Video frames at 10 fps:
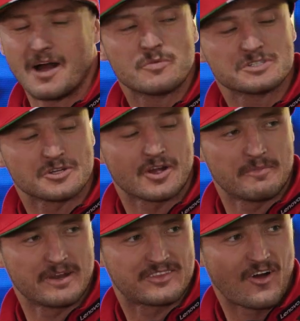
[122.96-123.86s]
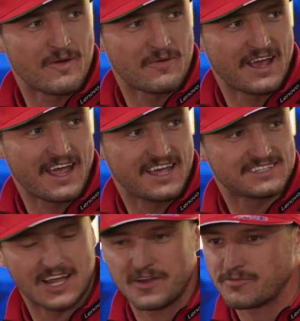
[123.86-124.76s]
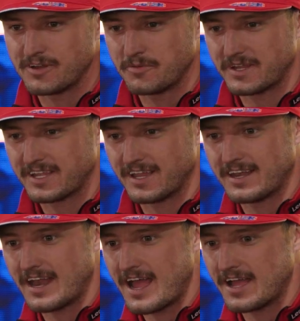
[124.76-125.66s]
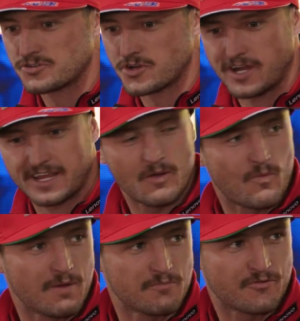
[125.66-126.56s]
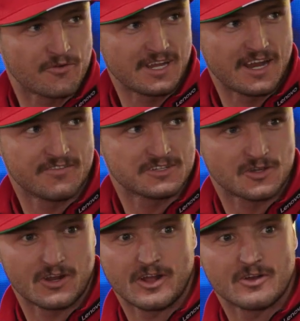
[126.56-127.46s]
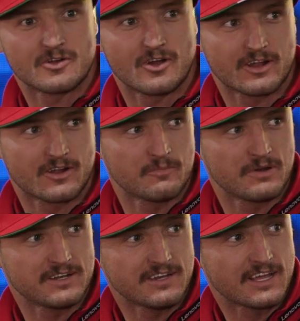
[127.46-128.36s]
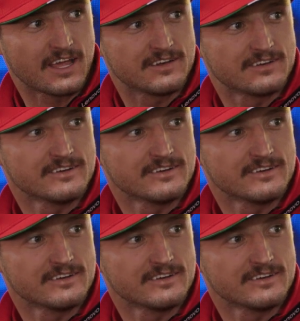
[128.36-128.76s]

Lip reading: we still got a bit of time on our hands. Hopefully we can try and get one before the end of it so I don't look like a complete dickhead.